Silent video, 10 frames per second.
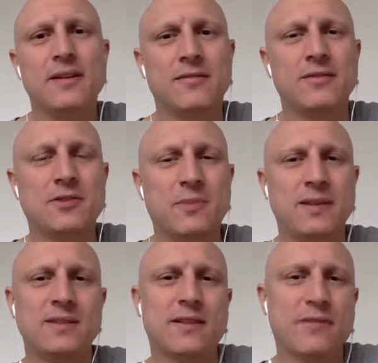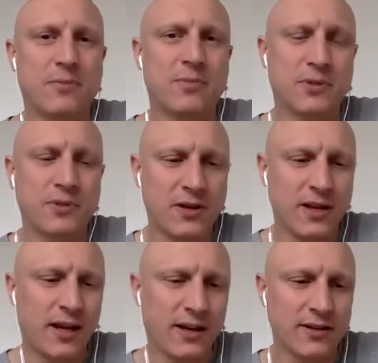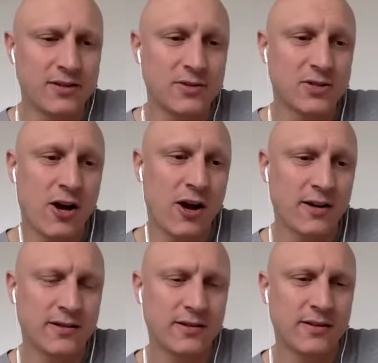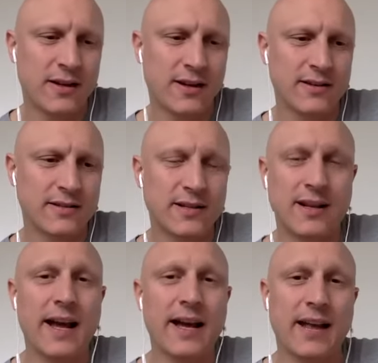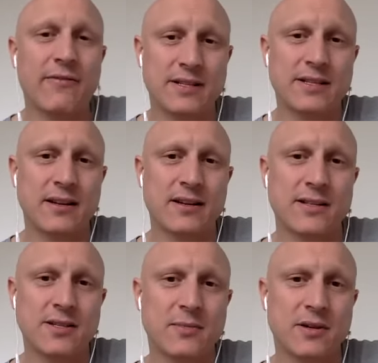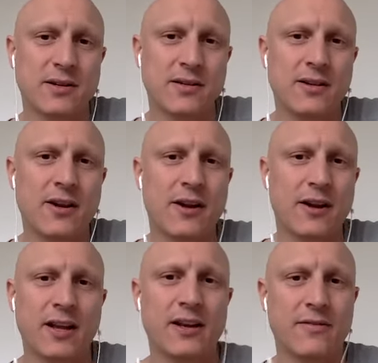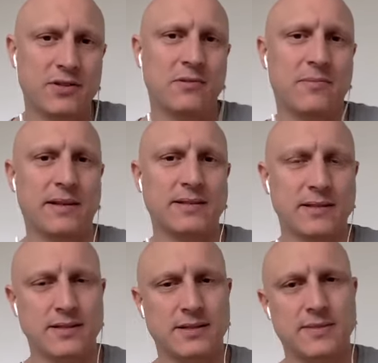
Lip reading: which means you have the opportunity to talk and delight every single customer on an individual basis.